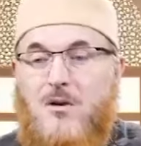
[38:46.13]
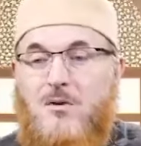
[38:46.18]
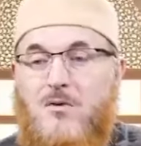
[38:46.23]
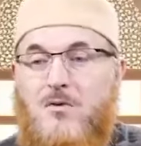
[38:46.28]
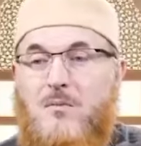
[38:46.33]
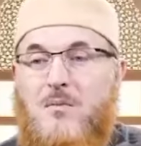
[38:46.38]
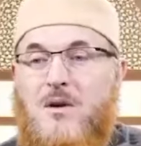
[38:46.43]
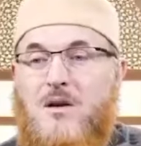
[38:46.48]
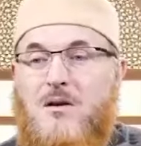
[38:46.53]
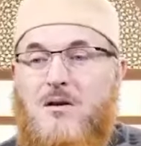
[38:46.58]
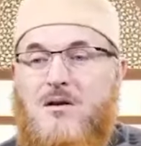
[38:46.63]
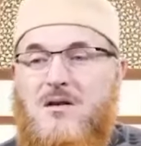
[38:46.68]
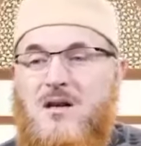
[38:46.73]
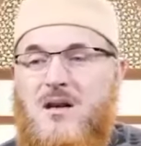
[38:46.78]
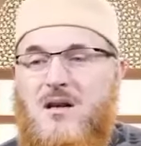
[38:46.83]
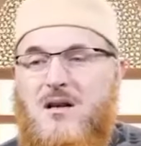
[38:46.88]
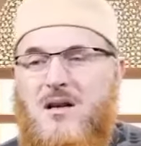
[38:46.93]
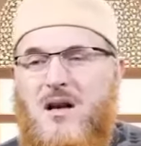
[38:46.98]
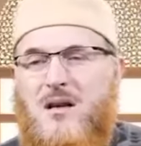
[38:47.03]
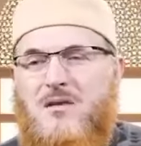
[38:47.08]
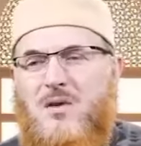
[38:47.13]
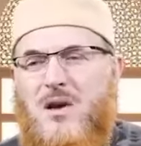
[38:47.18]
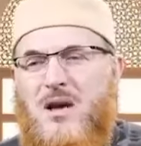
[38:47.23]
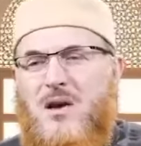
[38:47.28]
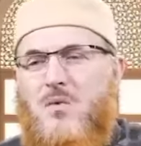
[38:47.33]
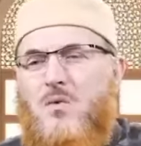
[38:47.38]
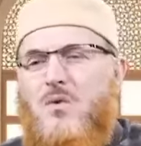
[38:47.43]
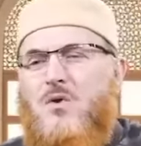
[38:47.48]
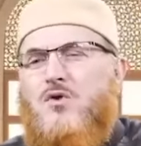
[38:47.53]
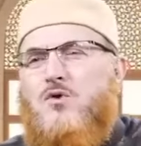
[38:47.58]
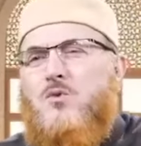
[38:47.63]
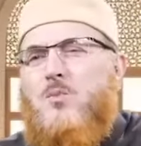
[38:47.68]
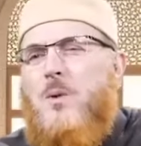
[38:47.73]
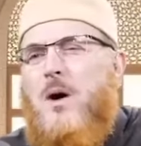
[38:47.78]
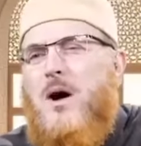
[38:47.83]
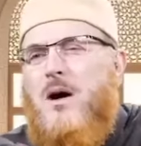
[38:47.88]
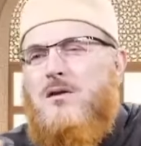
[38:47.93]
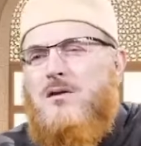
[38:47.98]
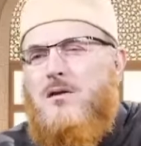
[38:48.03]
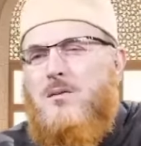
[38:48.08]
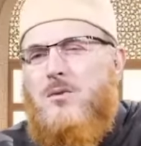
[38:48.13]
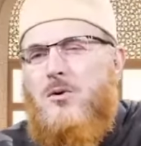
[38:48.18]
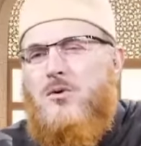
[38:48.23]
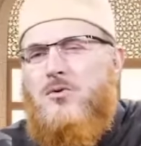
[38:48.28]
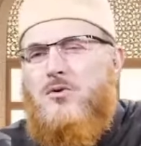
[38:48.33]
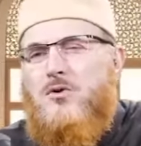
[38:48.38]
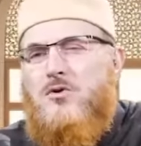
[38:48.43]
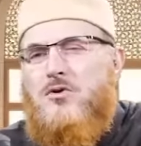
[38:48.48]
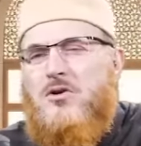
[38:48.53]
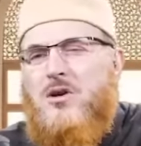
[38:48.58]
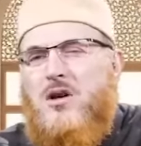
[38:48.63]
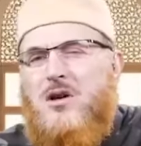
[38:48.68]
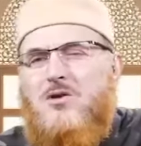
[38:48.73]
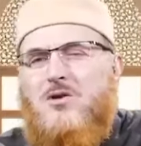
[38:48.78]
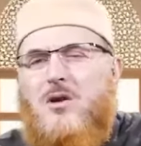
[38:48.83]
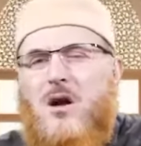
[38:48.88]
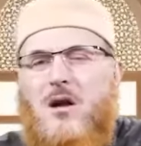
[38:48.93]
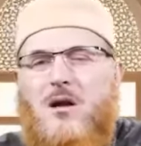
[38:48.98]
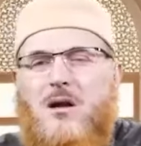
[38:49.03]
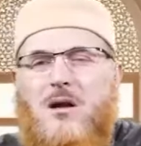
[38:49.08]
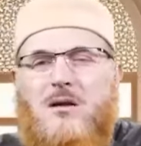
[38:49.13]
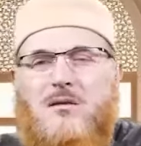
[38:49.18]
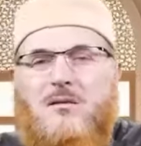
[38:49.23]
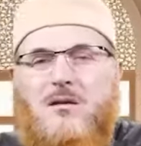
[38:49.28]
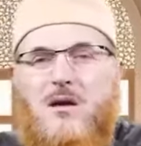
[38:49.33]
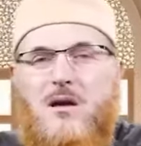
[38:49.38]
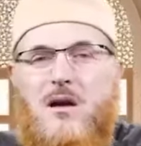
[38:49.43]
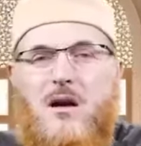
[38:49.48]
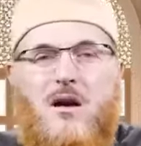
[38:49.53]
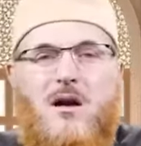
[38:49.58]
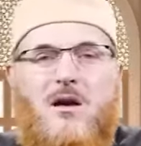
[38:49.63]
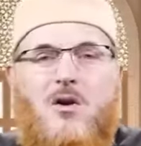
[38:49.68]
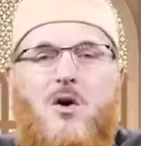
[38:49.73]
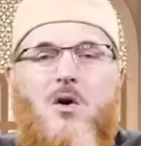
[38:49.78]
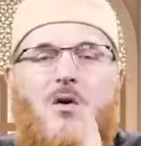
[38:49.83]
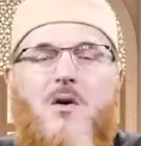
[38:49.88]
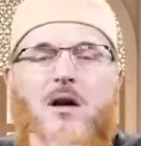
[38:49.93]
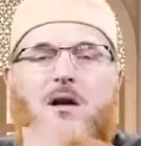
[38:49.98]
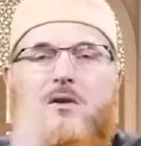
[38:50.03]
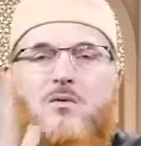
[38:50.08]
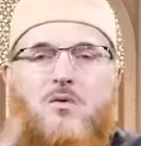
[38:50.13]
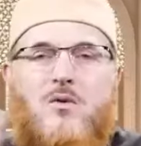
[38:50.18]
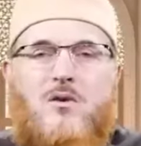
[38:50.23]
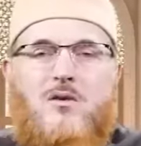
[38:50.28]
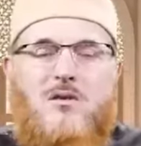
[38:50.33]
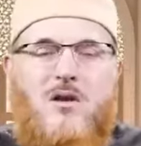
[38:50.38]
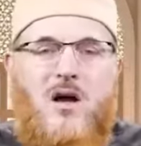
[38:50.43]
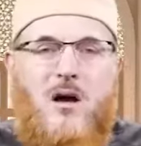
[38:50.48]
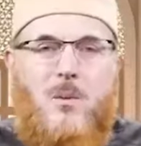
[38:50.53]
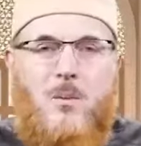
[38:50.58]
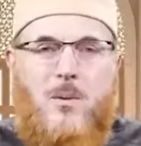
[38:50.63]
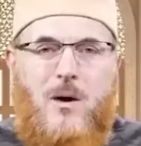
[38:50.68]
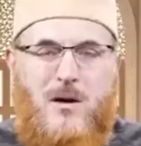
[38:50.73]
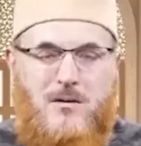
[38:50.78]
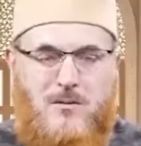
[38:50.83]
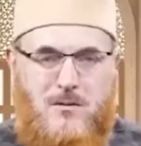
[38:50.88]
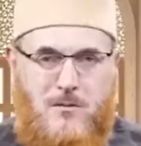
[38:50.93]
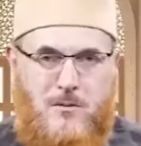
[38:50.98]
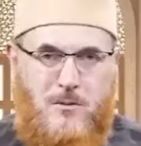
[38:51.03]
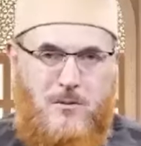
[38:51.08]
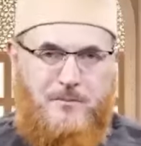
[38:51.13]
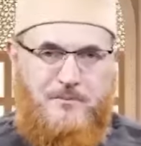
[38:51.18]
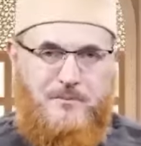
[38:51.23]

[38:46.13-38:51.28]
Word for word: to make you think that it was possible to change Allah's decree. No, it was not possible.